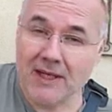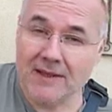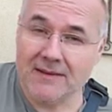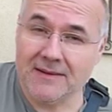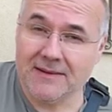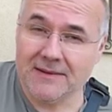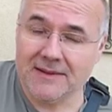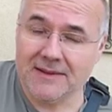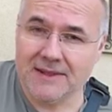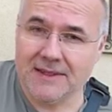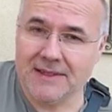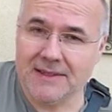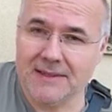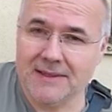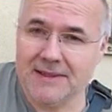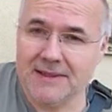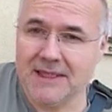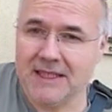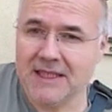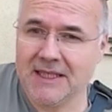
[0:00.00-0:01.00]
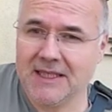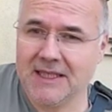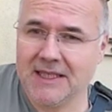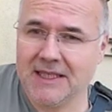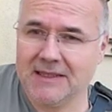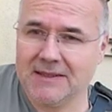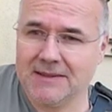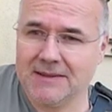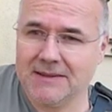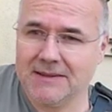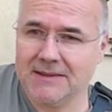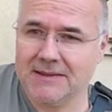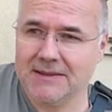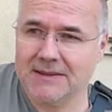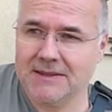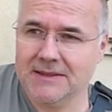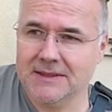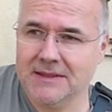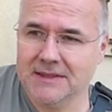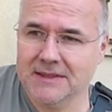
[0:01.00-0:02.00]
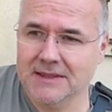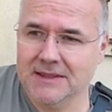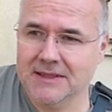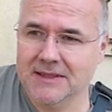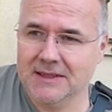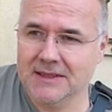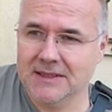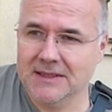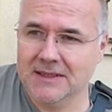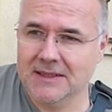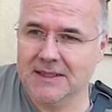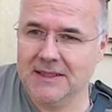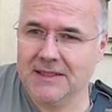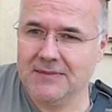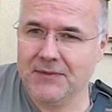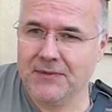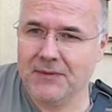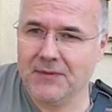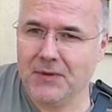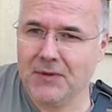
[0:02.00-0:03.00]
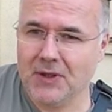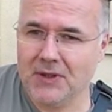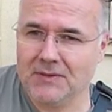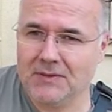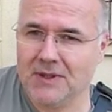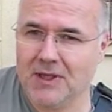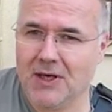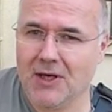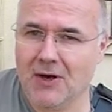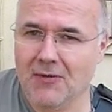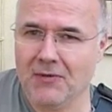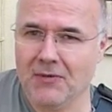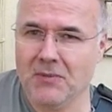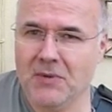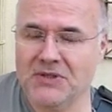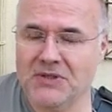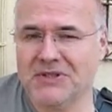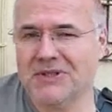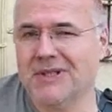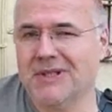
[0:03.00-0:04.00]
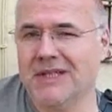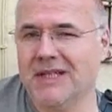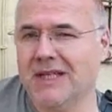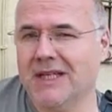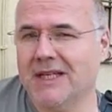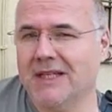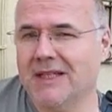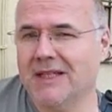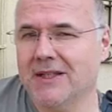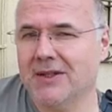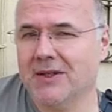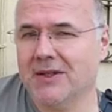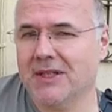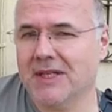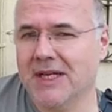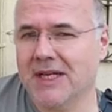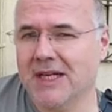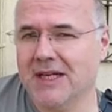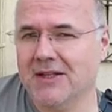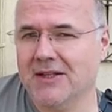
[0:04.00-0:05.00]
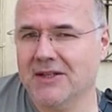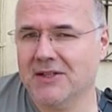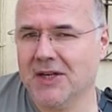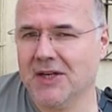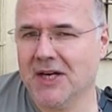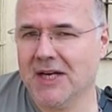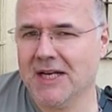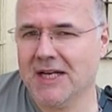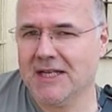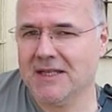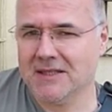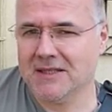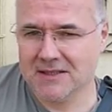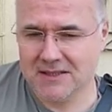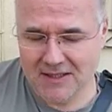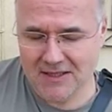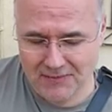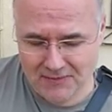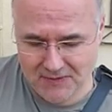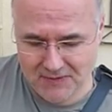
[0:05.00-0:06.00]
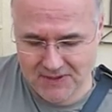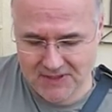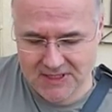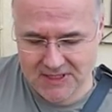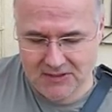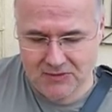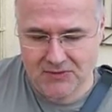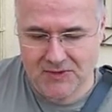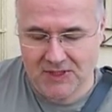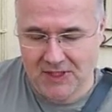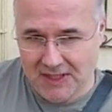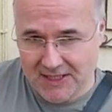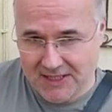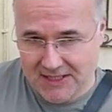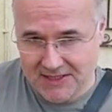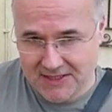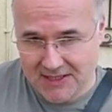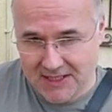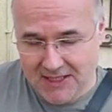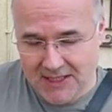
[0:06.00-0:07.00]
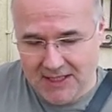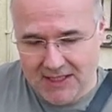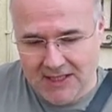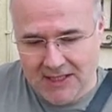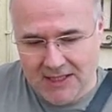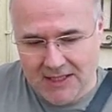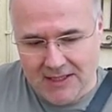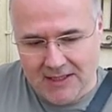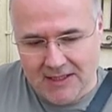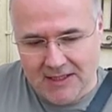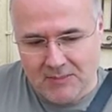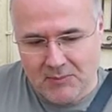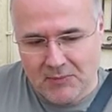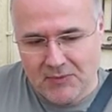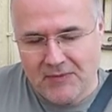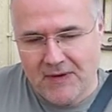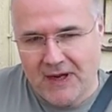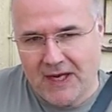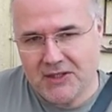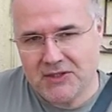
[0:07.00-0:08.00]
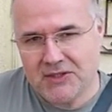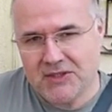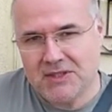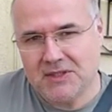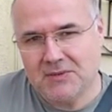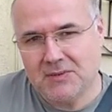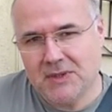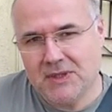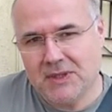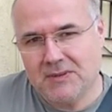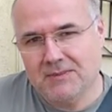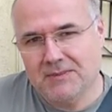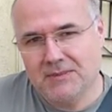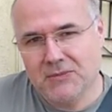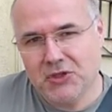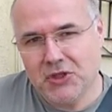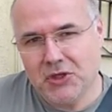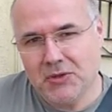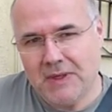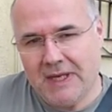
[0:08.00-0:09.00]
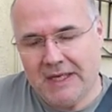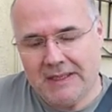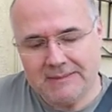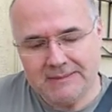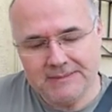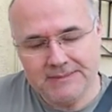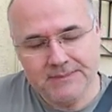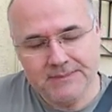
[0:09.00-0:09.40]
And I think if you've got half a musical ear, you can hear the tiniest differences or tiniest imperfections with tuning.